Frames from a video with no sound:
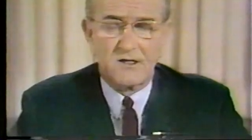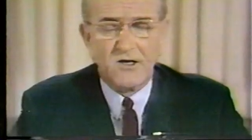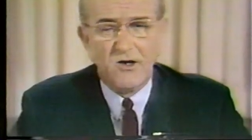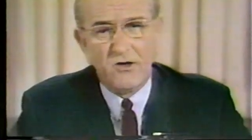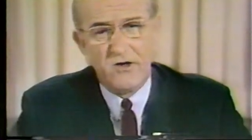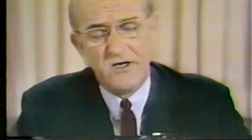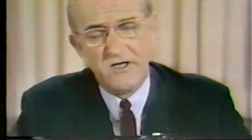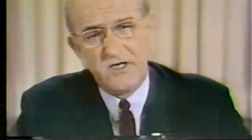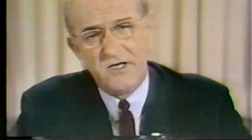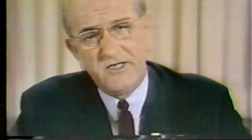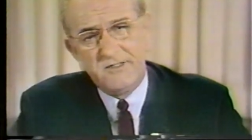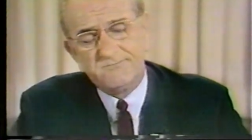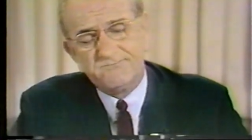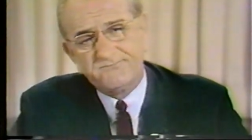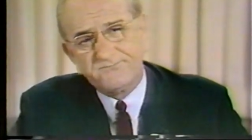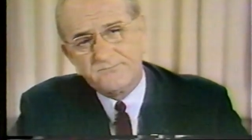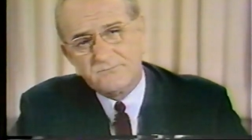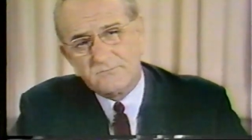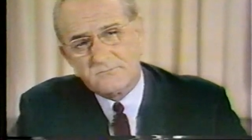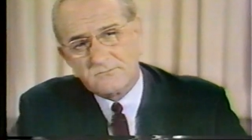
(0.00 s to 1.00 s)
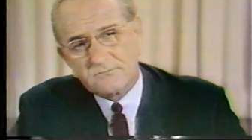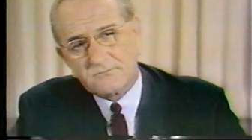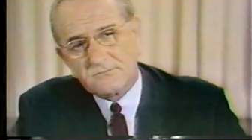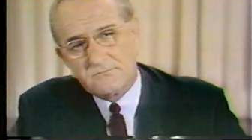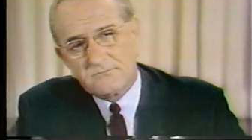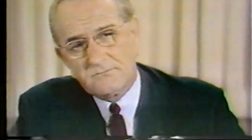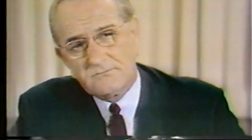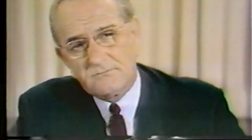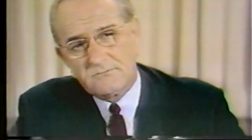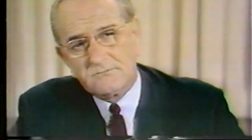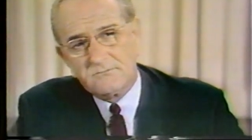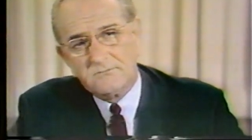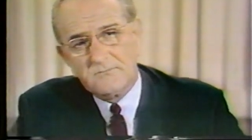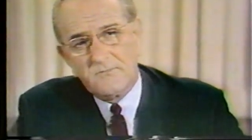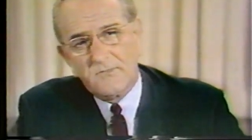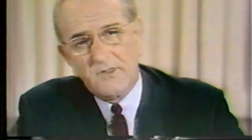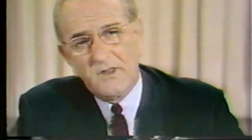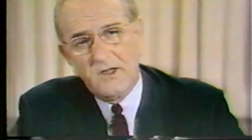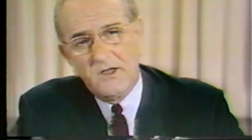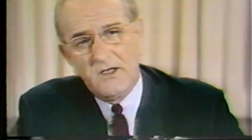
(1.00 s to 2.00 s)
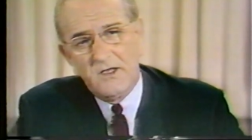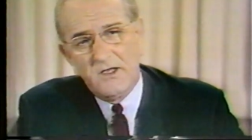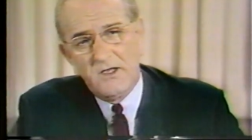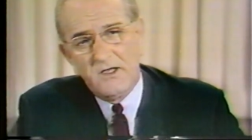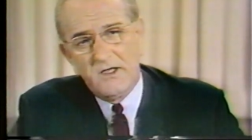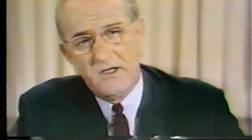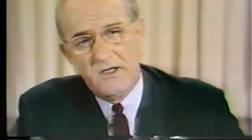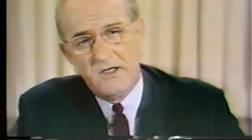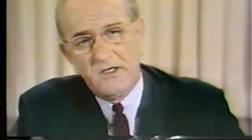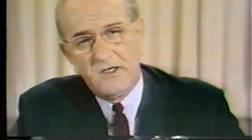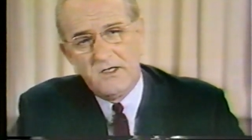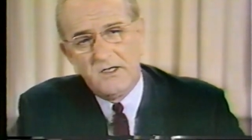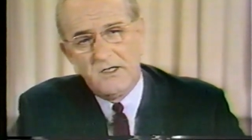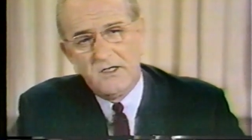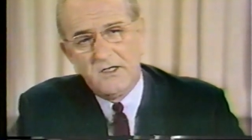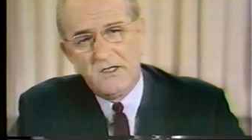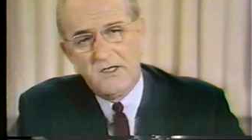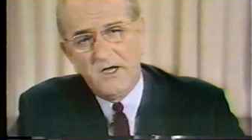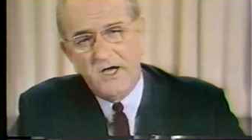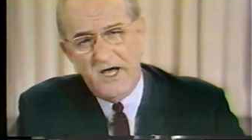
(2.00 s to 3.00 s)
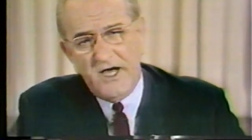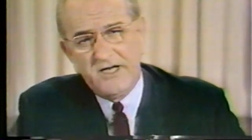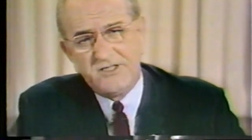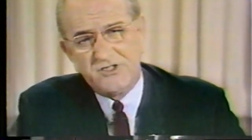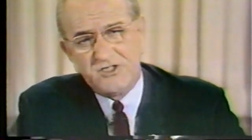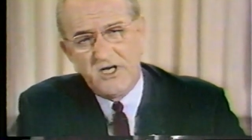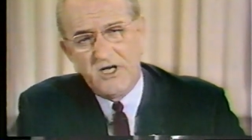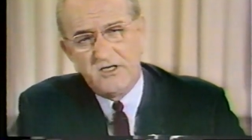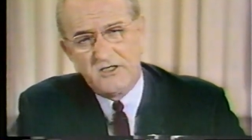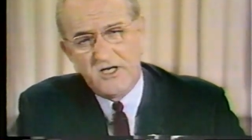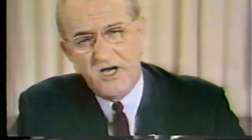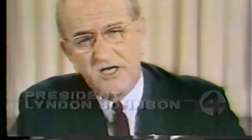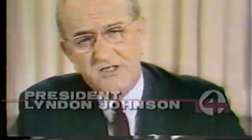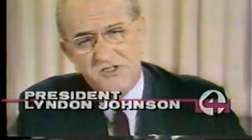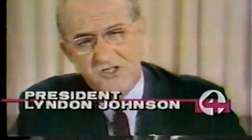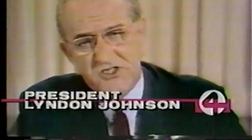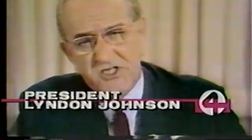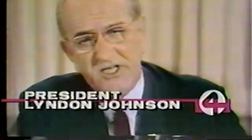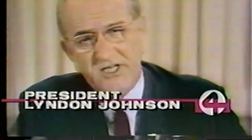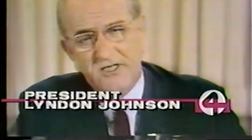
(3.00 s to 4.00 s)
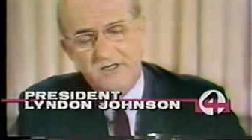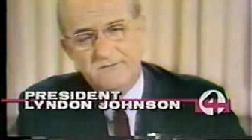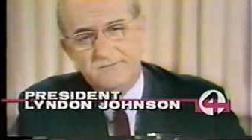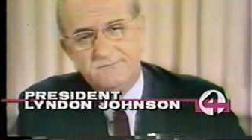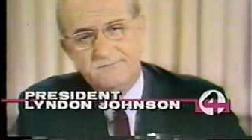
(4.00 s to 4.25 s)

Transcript: young dead, and a war he couldn't win. I shall not seek,